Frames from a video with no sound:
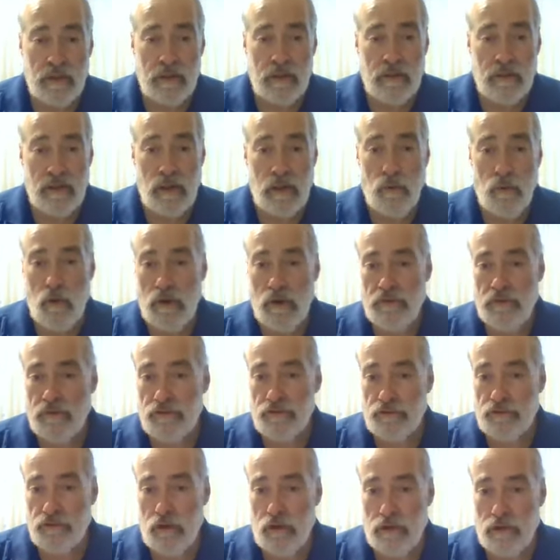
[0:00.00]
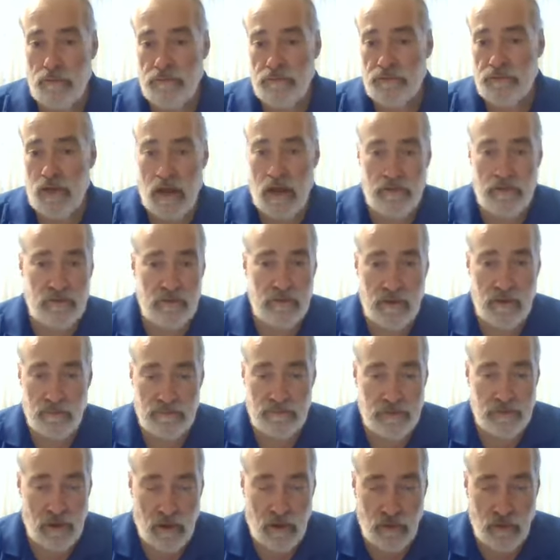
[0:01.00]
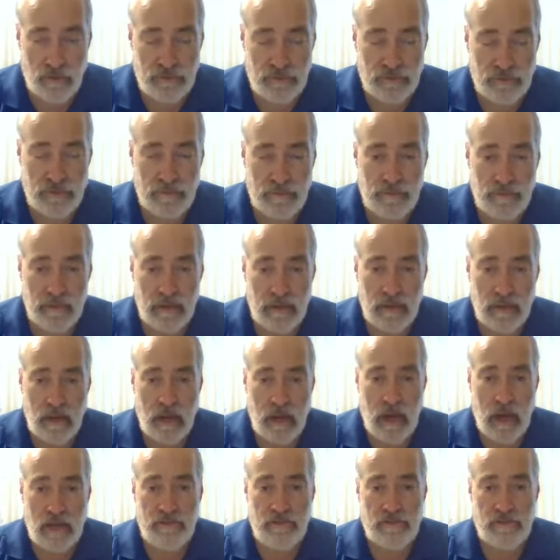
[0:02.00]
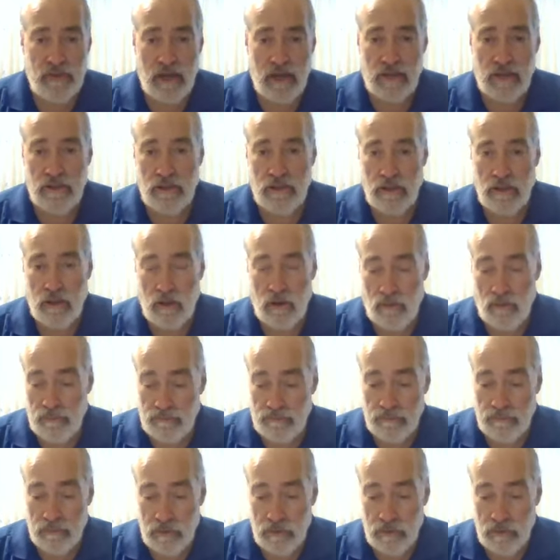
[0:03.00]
They were even circumcising themselves and saying, you know,